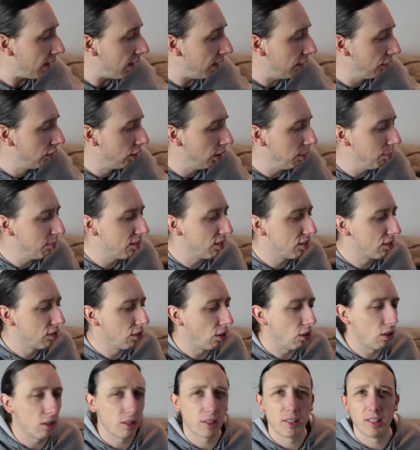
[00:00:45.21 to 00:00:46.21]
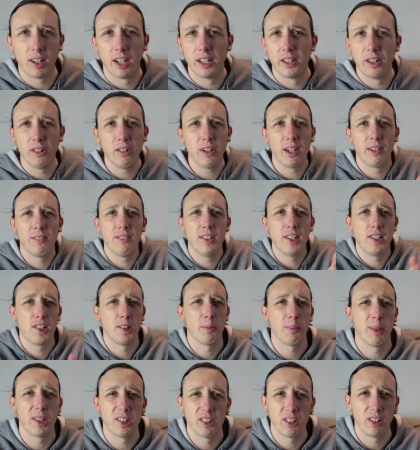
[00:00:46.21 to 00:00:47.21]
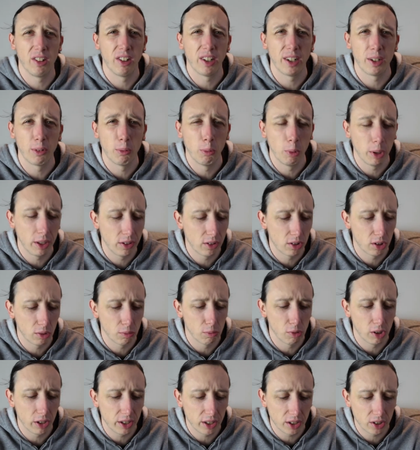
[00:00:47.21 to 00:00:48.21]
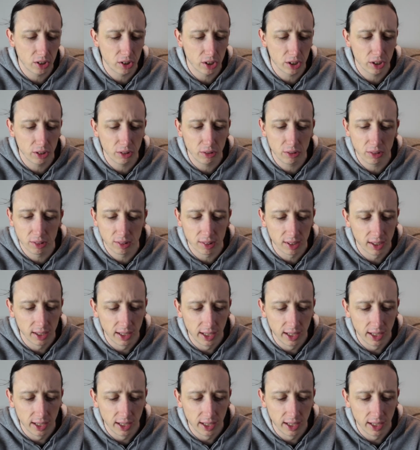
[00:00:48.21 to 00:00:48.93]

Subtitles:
In terms of socks, I don't have any special like winter running shoes.